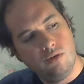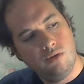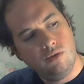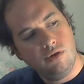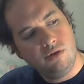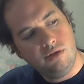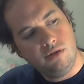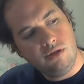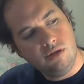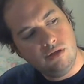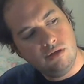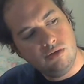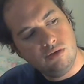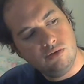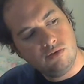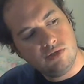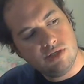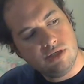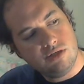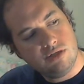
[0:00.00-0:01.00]
Well,
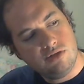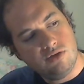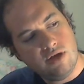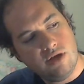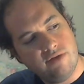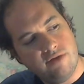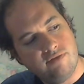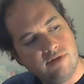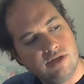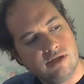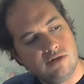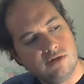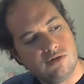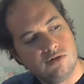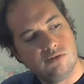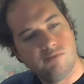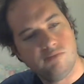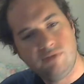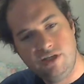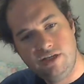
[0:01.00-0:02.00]
since you have the
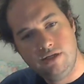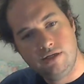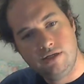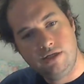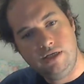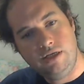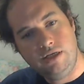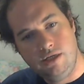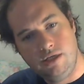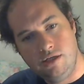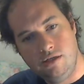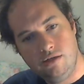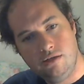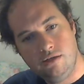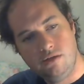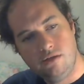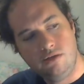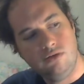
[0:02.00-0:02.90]
extra B and E,